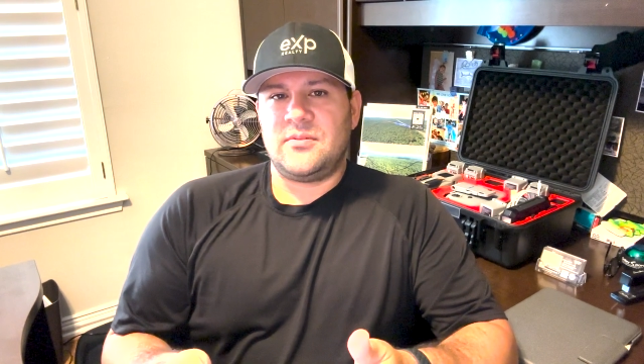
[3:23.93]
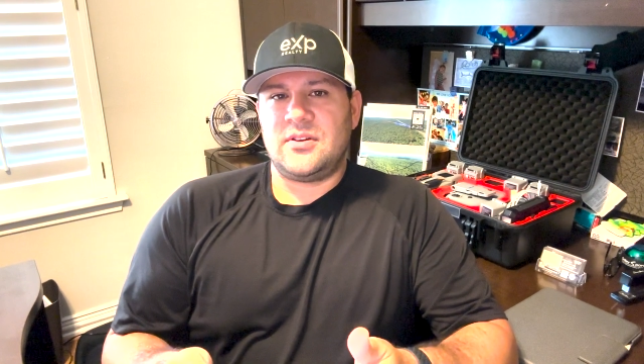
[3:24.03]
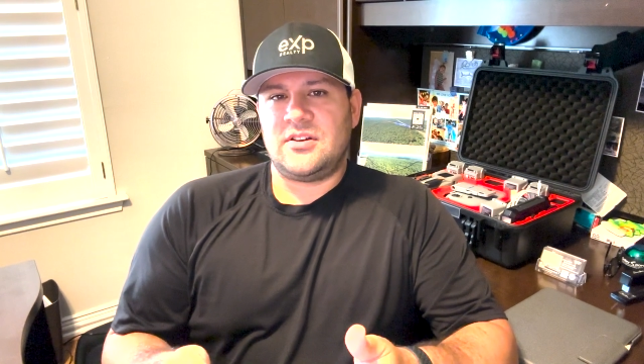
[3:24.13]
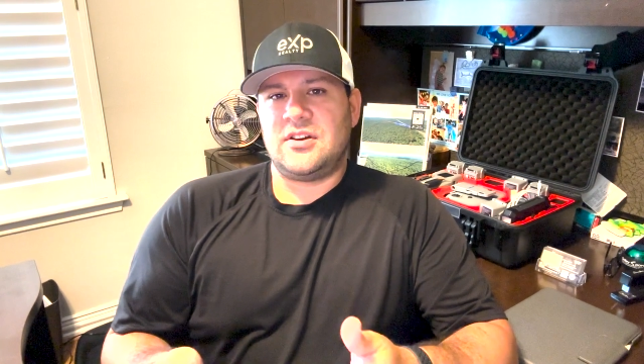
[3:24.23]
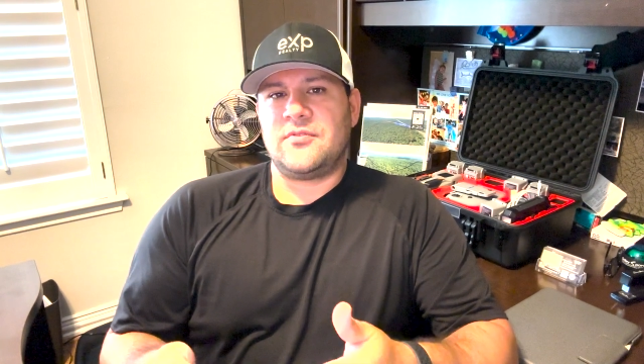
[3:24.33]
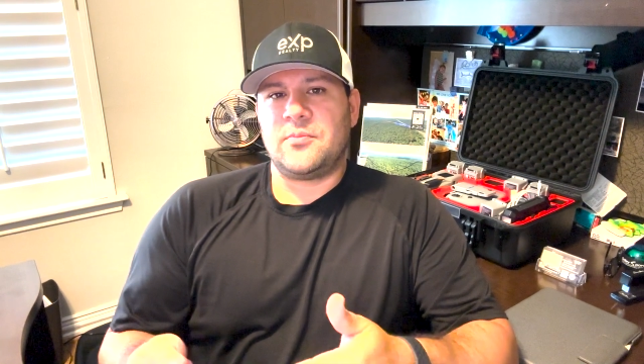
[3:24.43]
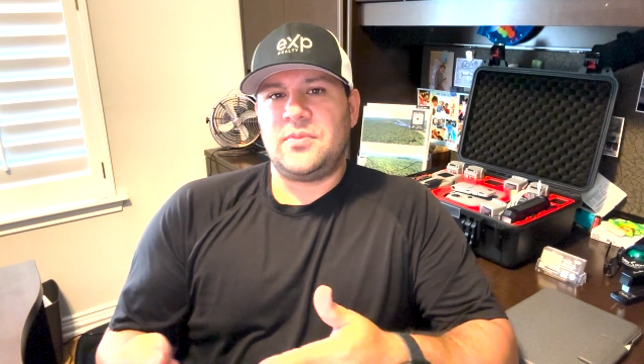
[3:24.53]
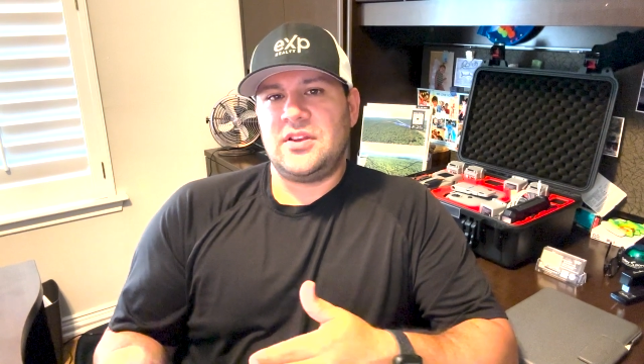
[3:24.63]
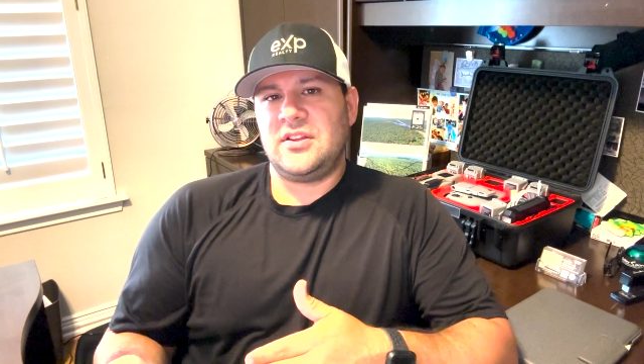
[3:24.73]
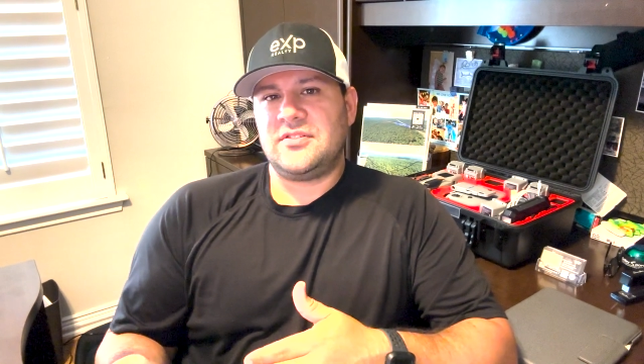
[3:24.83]
However,
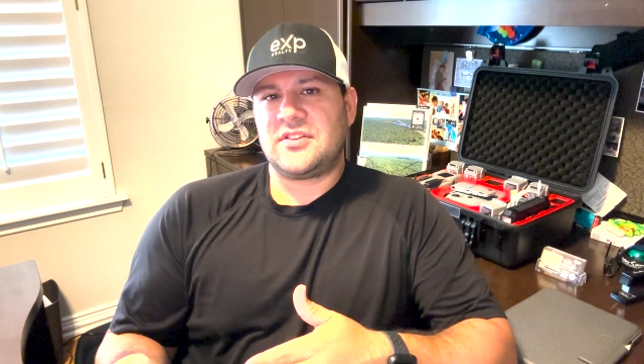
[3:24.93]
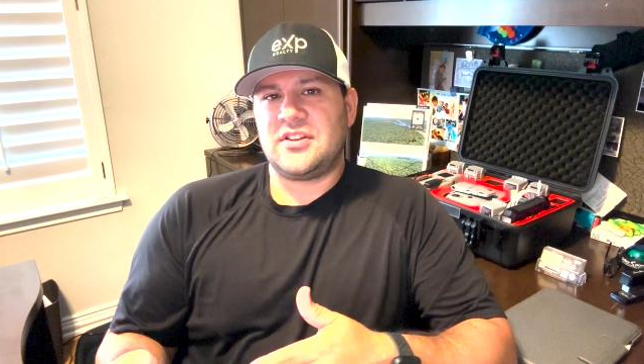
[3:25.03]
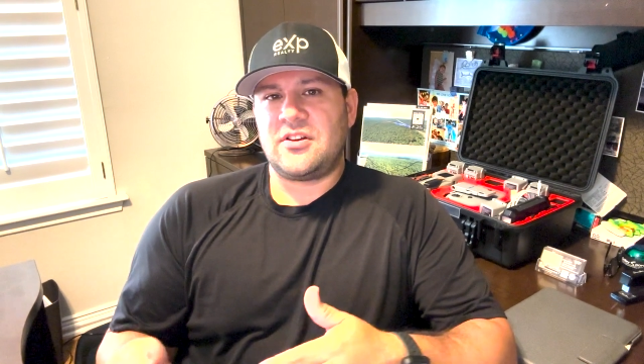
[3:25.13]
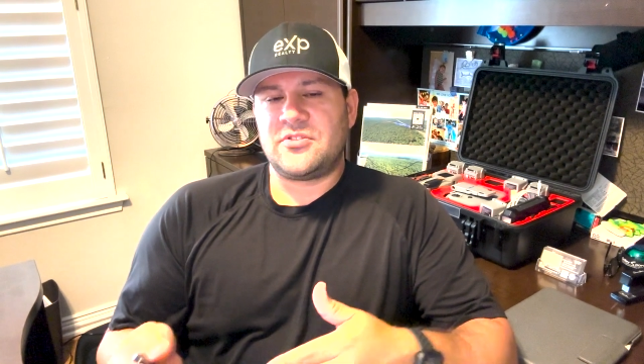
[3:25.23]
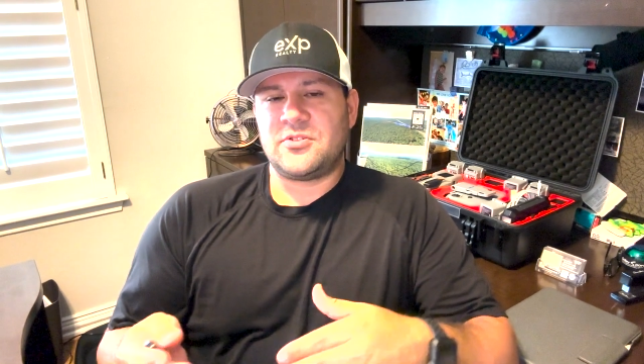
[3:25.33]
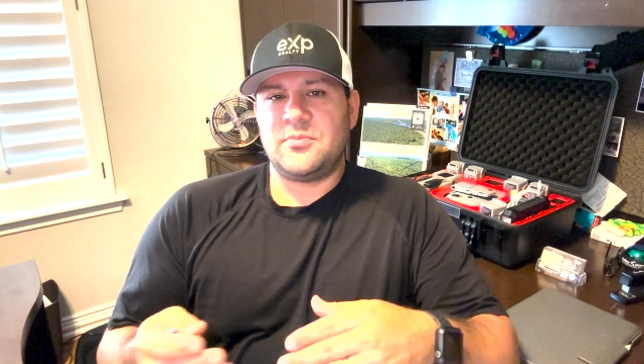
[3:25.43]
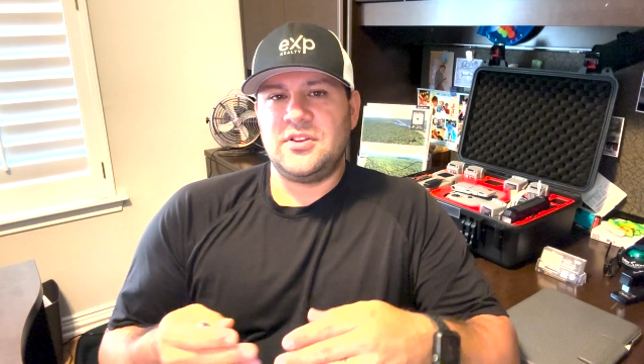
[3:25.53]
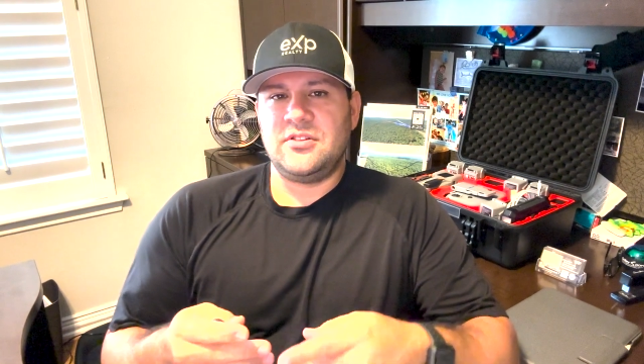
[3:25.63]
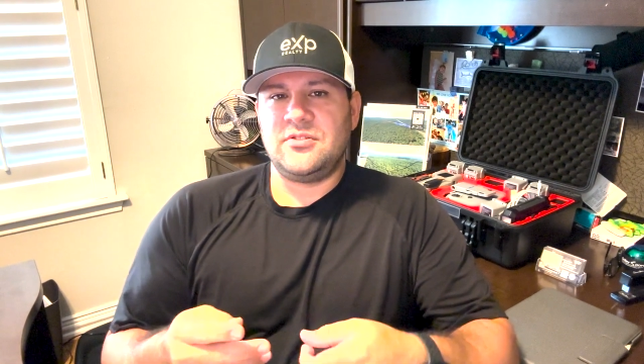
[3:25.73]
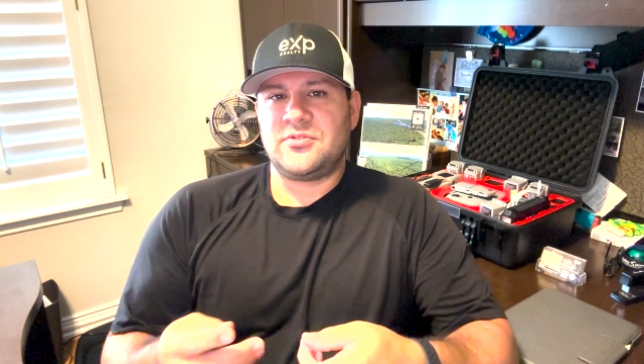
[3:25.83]
PIDs can also be
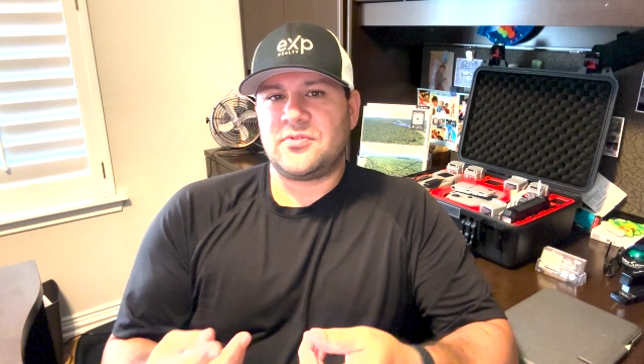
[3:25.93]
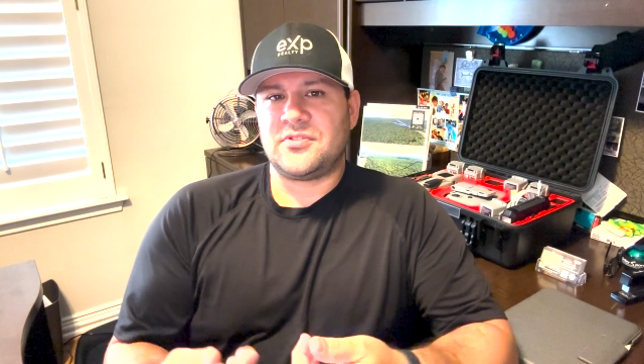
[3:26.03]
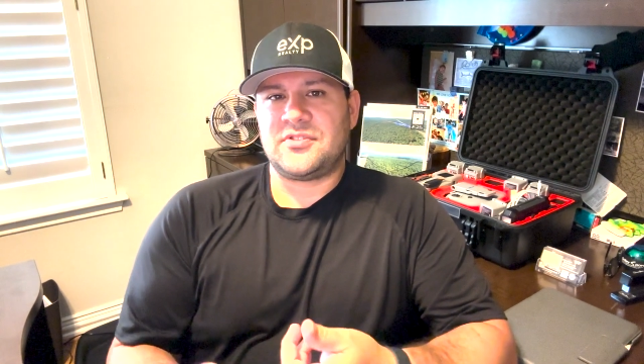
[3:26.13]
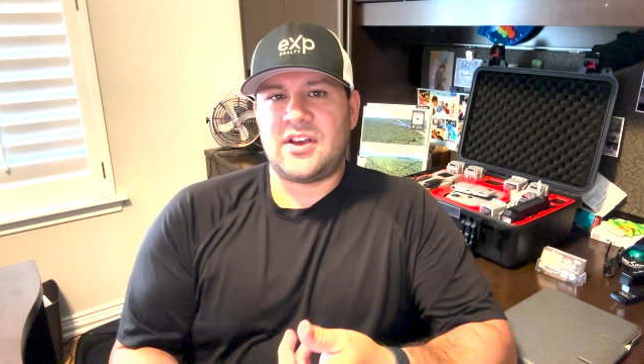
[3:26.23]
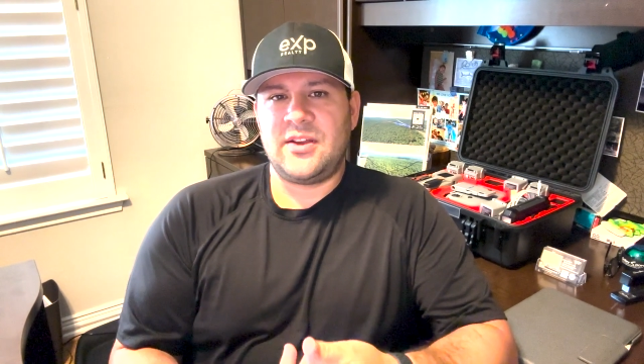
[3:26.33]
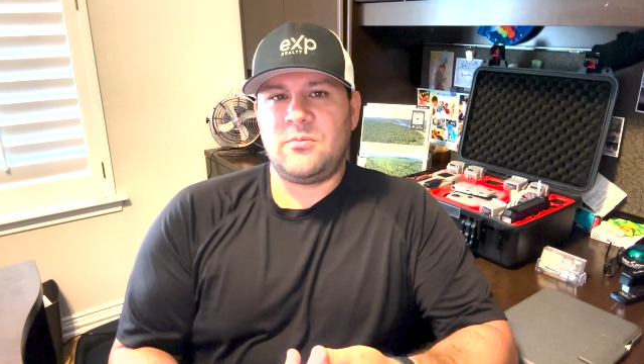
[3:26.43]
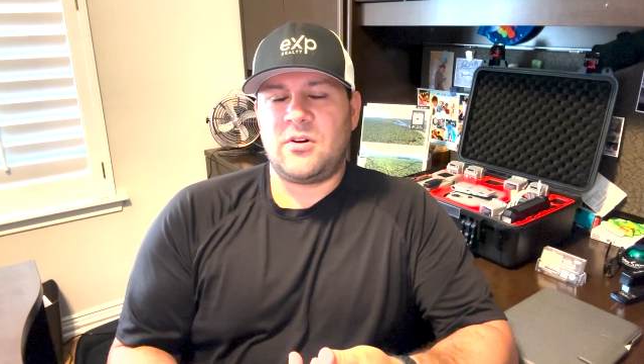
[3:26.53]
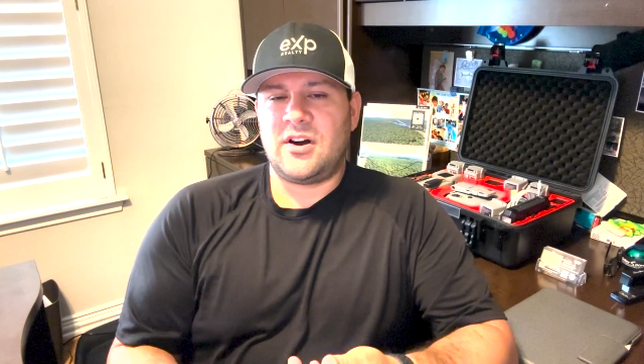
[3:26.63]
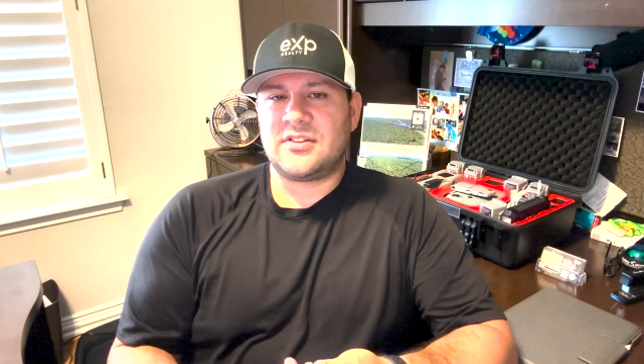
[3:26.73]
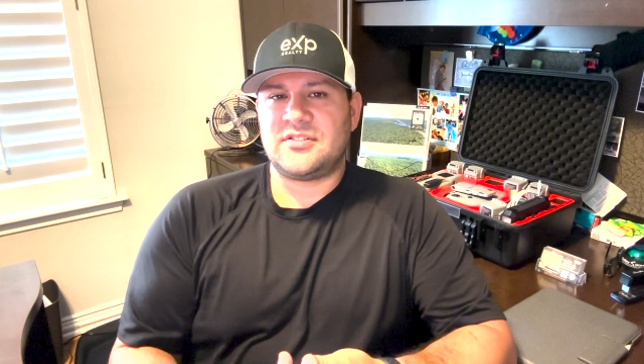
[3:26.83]
used for
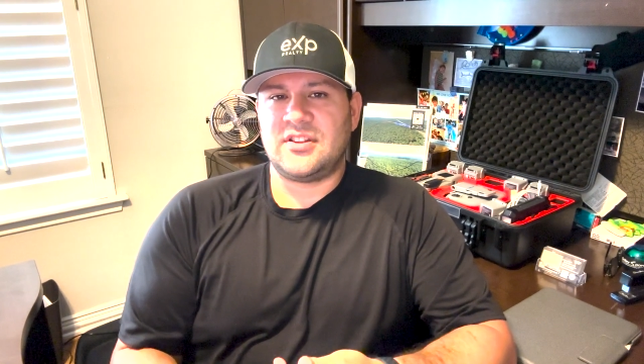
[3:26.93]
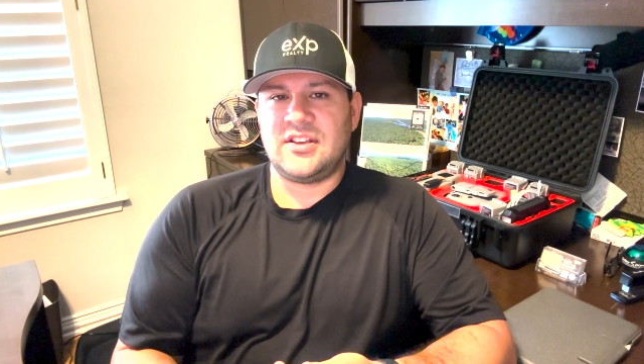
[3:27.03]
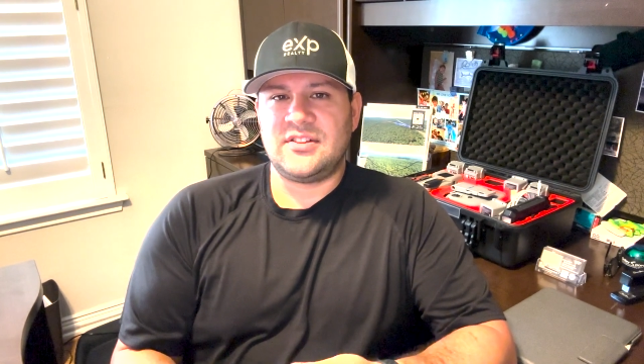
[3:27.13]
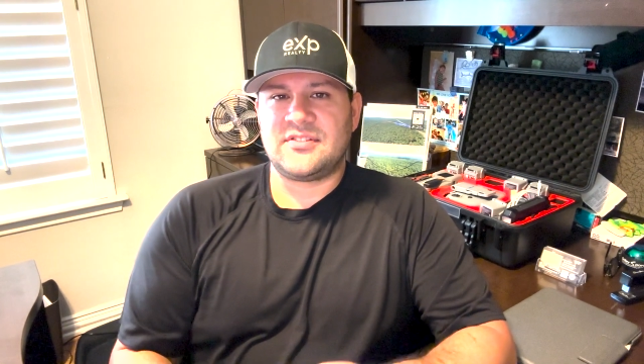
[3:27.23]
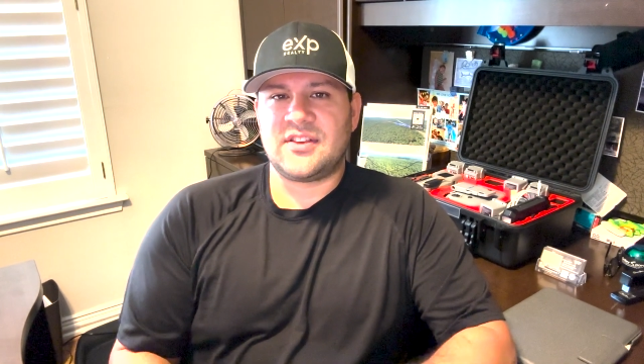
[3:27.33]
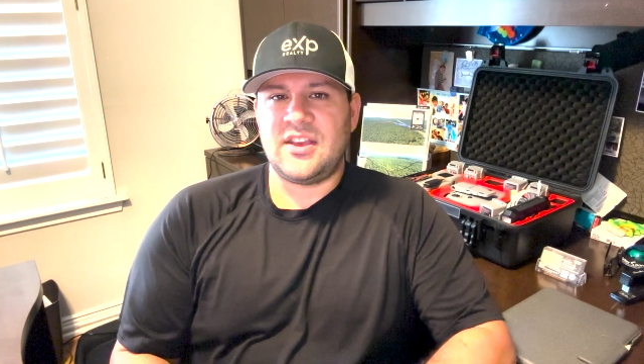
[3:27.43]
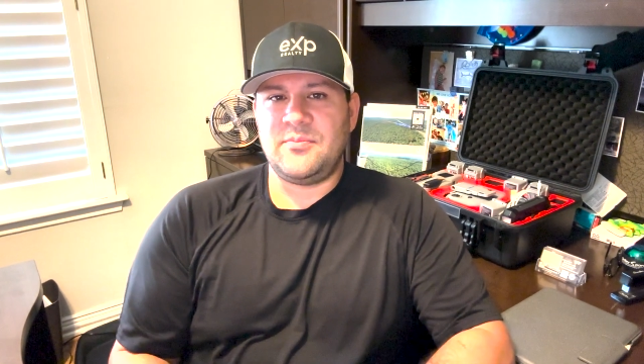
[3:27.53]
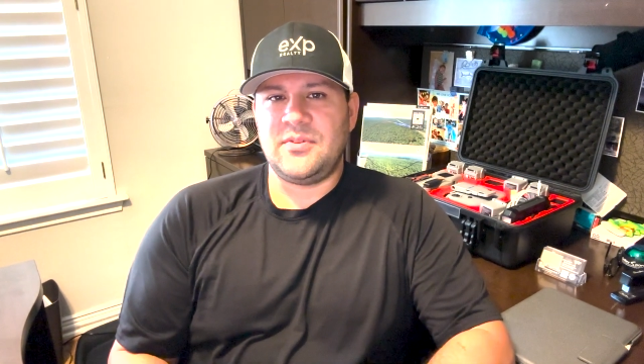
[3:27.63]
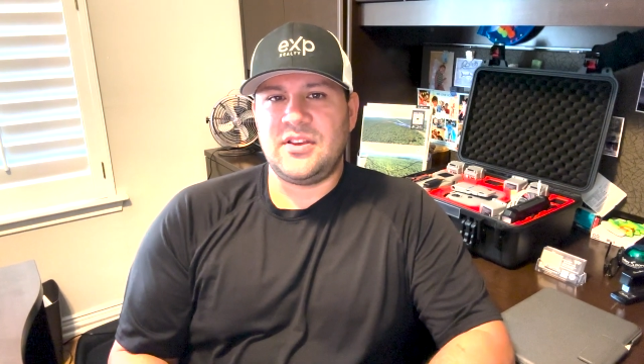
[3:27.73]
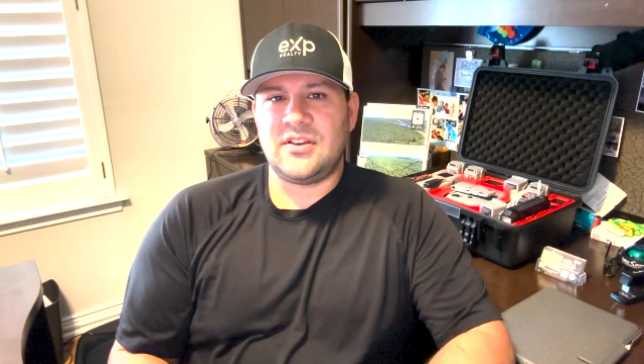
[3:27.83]
sidewalks,
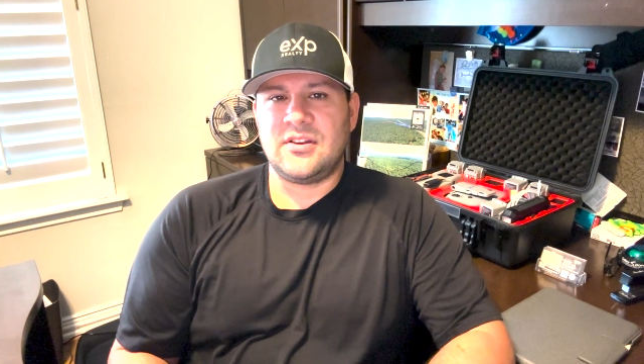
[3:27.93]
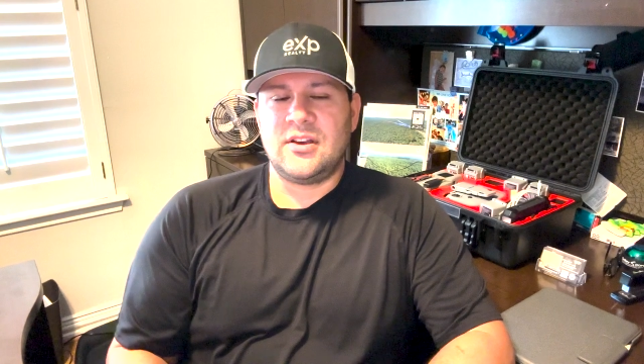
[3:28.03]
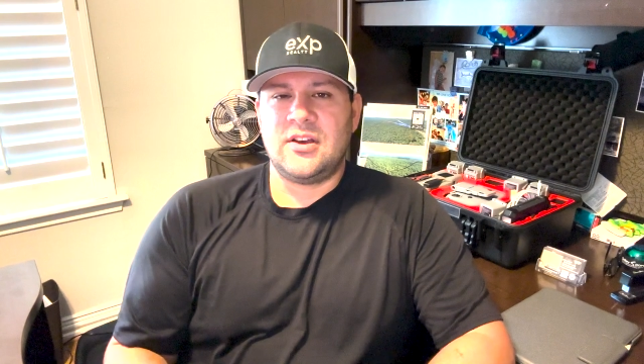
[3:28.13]
landscaping,